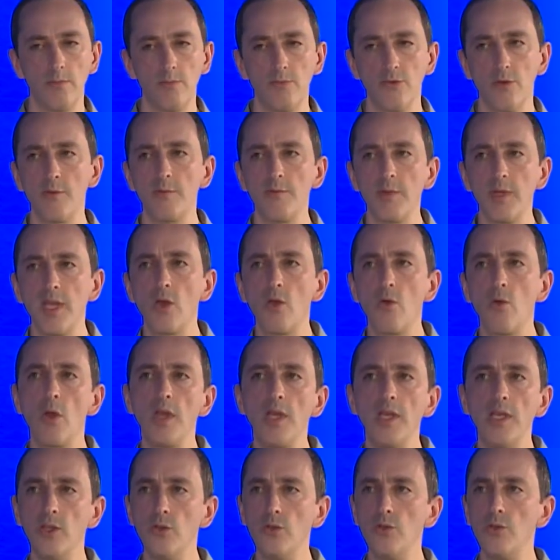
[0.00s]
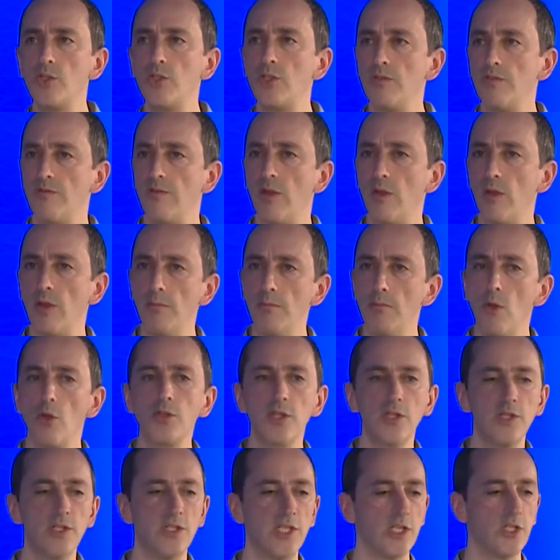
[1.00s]
probably quite used to very
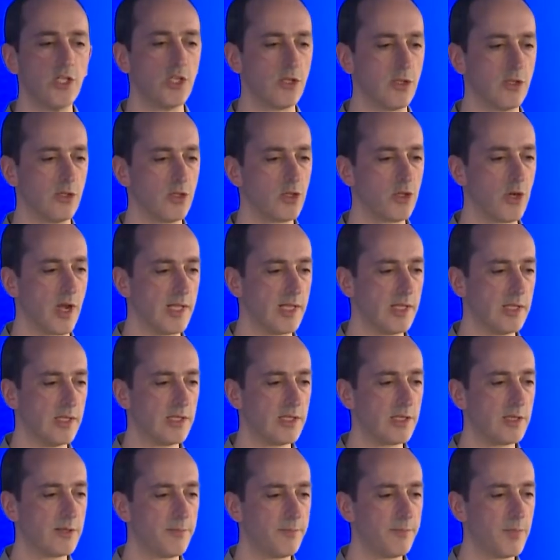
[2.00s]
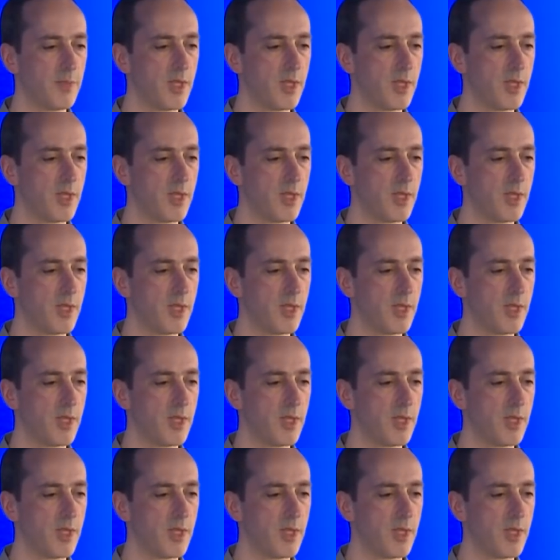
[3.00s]
modern digital trends.